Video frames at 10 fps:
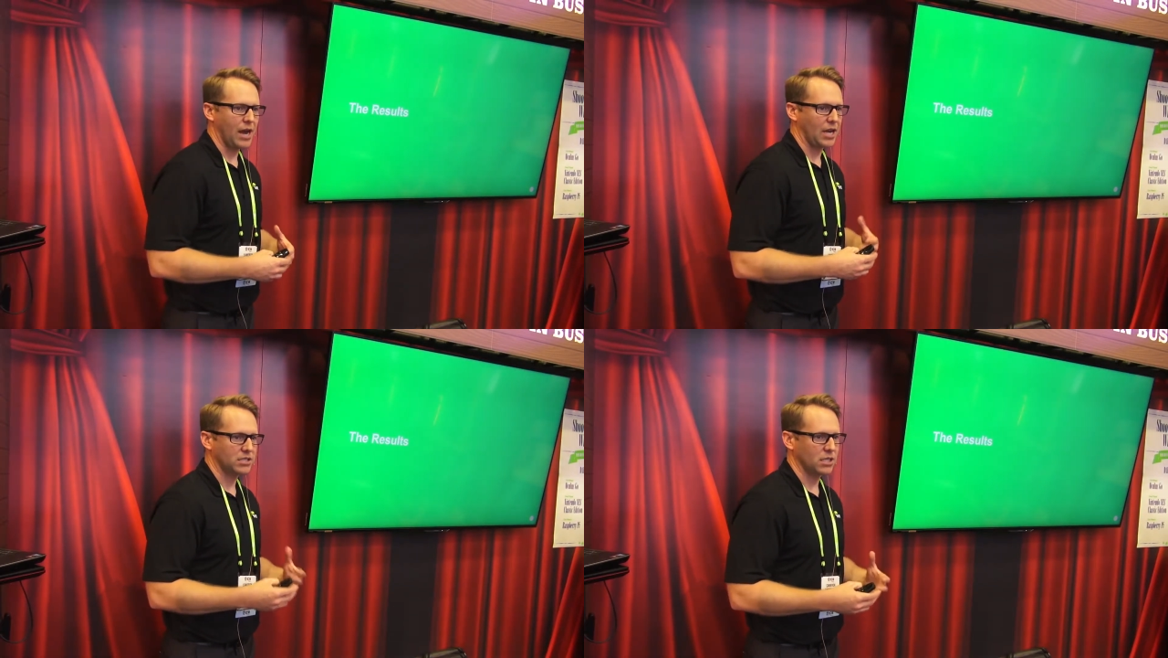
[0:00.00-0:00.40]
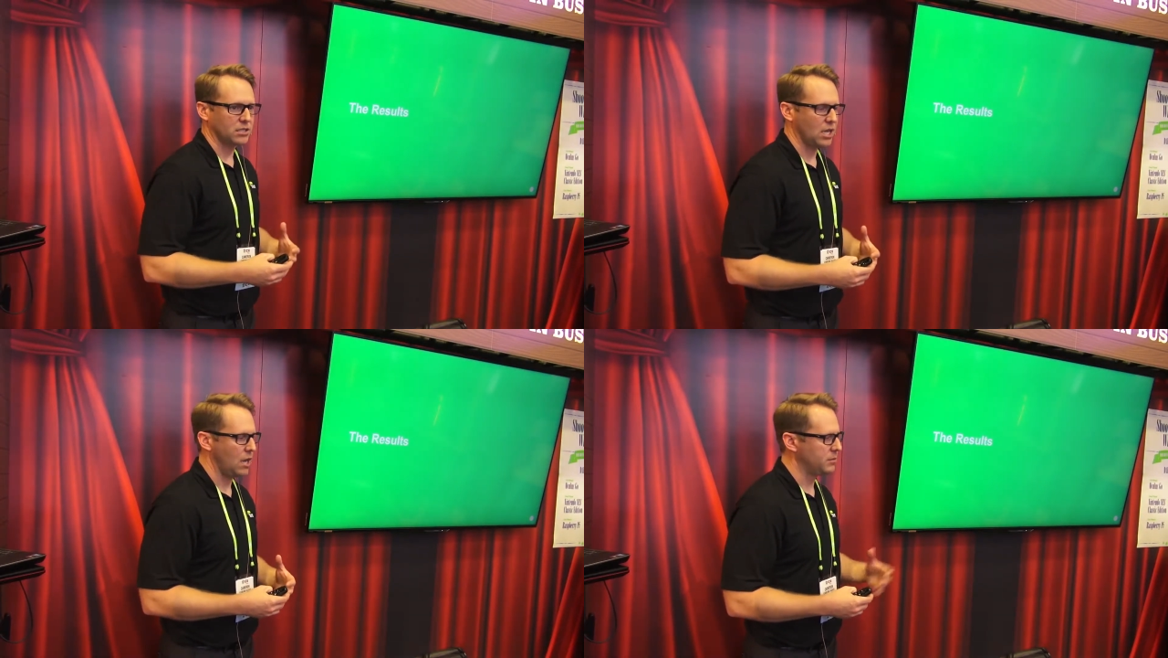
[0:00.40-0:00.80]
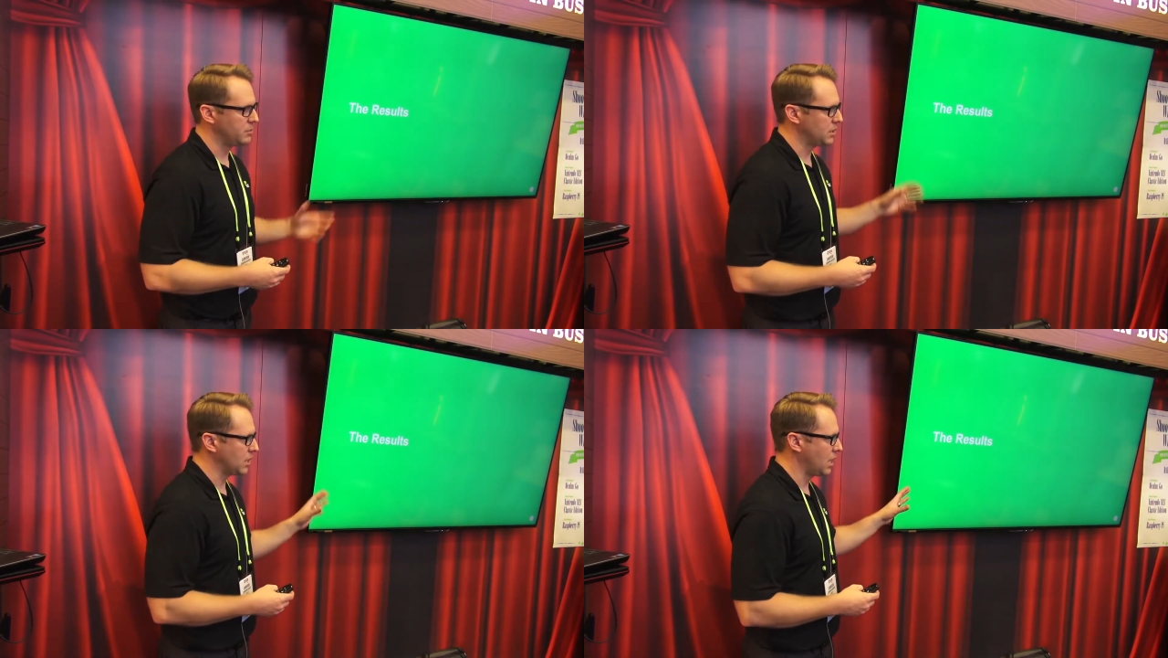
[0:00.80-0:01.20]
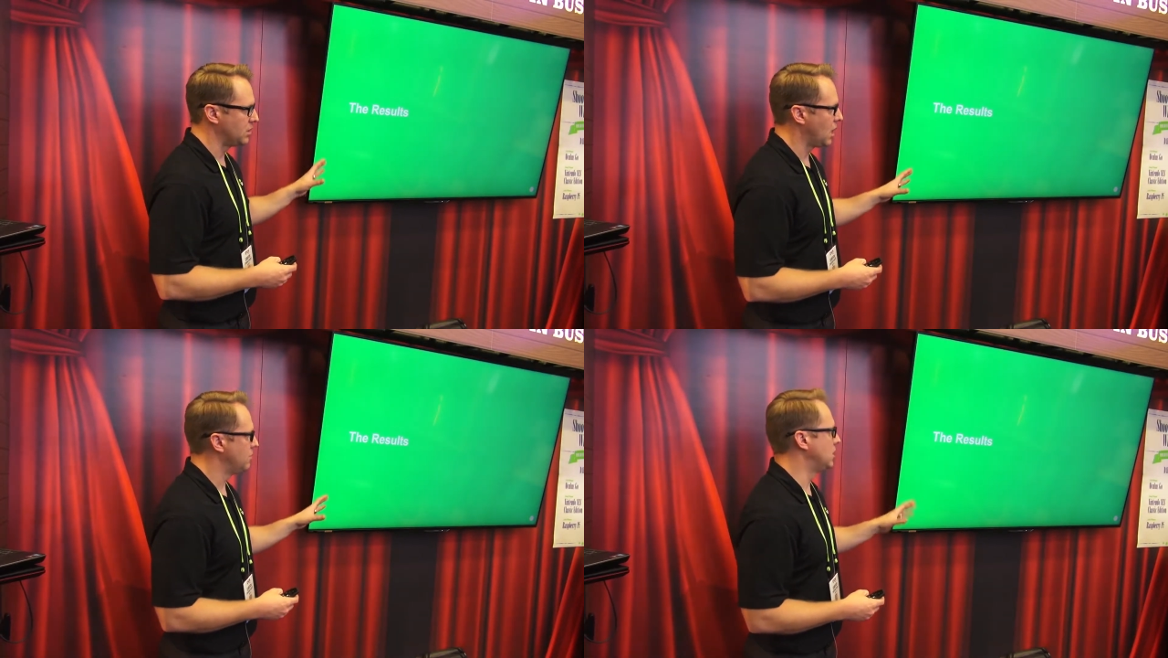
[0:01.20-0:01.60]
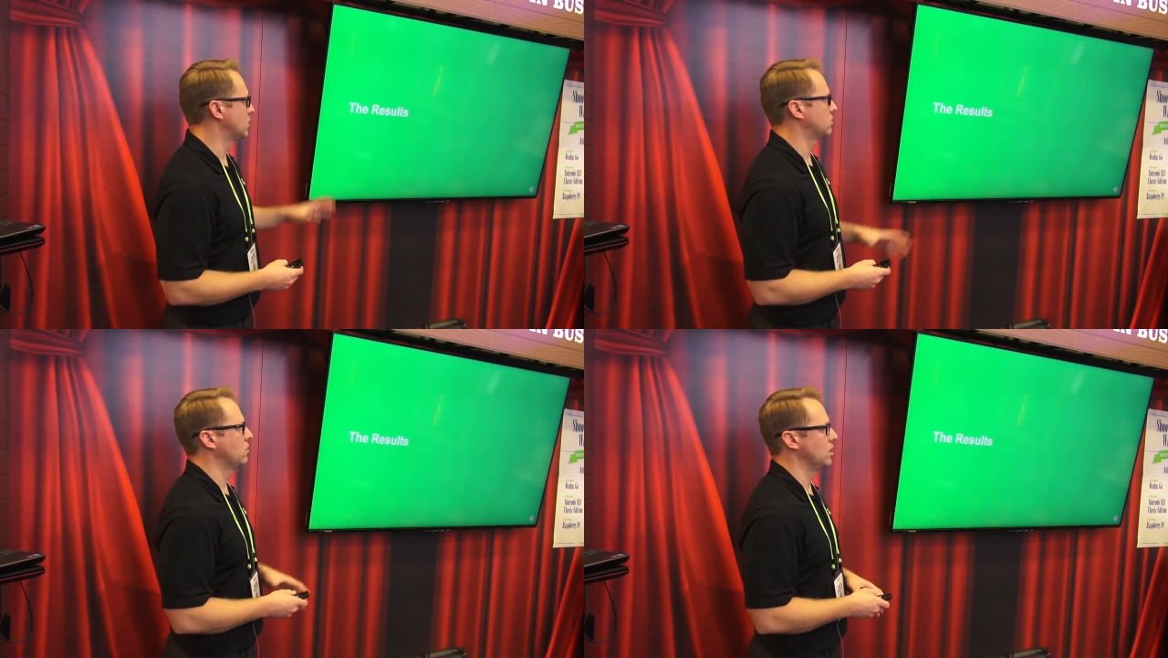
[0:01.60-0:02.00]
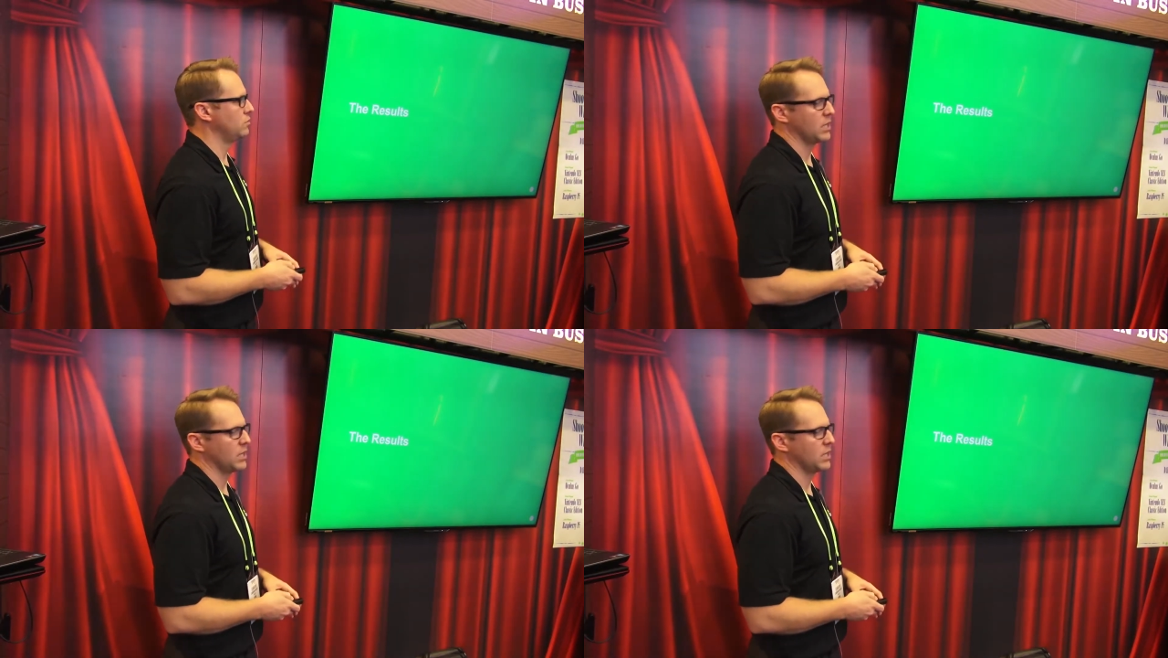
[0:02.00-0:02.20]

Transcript: access types besides object storage,